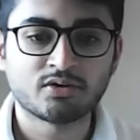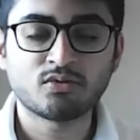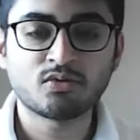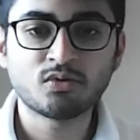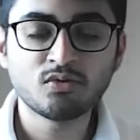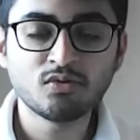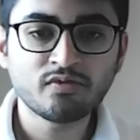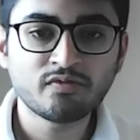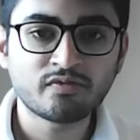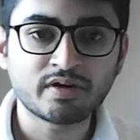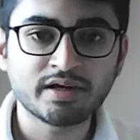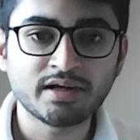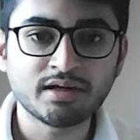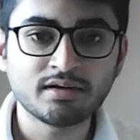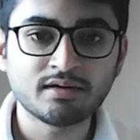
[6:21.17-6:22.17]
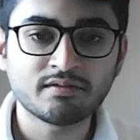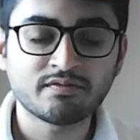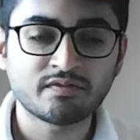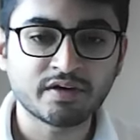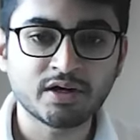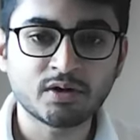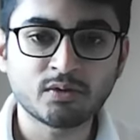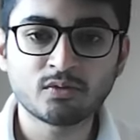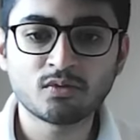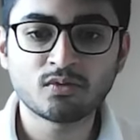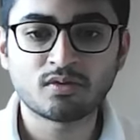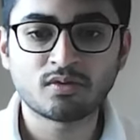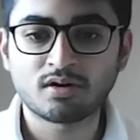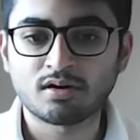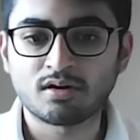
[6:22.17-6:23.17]
Do free
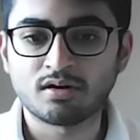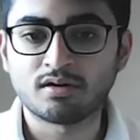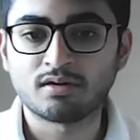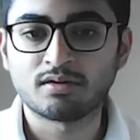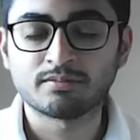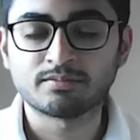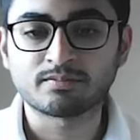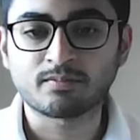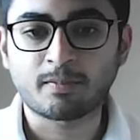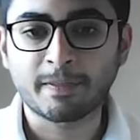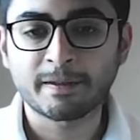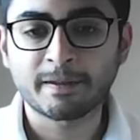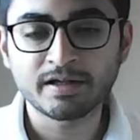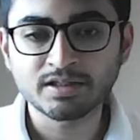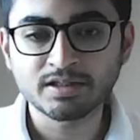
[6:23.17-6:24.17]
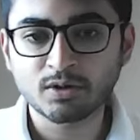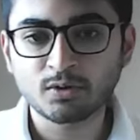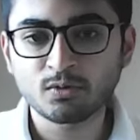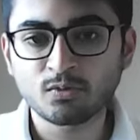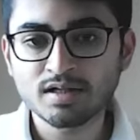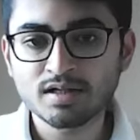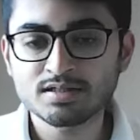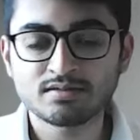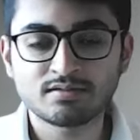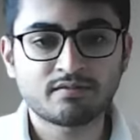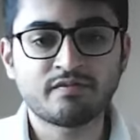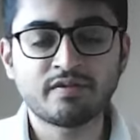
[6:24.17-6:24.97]
to reach out to us.